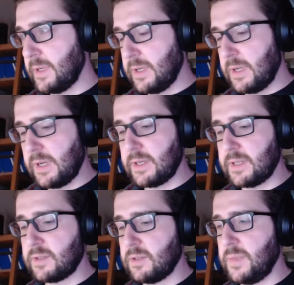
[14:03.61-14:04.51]
and that's
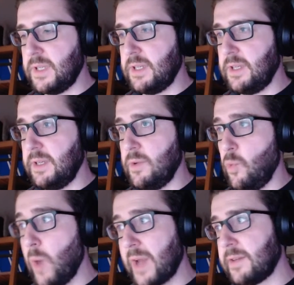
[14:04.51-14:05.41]
gonna be
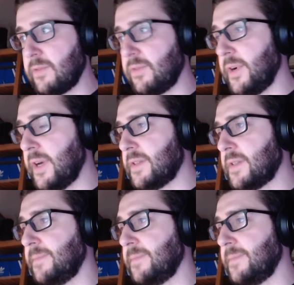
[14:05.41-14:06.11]
1 for us.